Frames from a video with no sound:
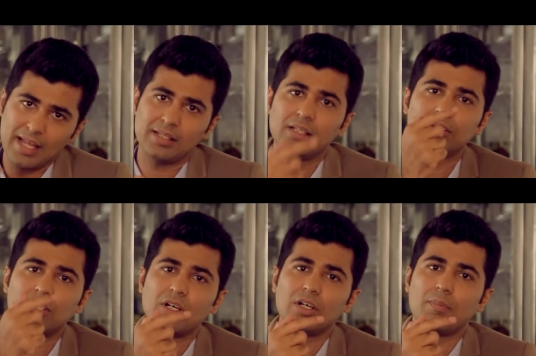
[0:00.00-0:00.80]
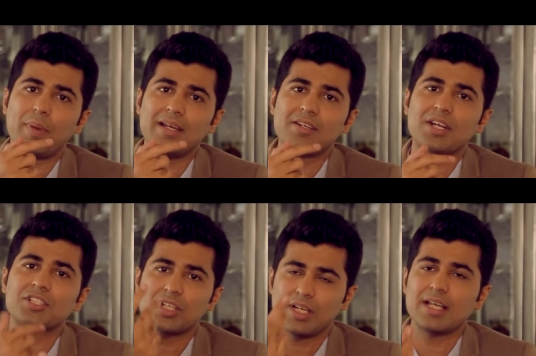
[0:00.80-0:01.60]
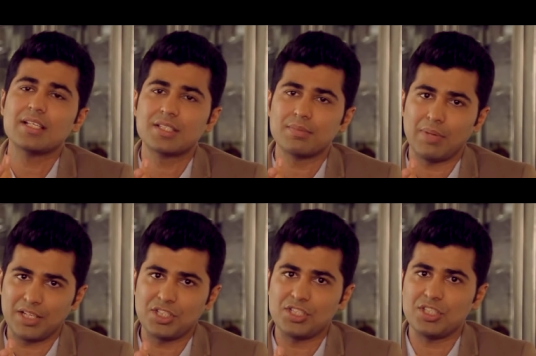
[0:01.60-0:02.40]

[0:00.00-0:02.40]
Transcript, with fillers: then the penetration is much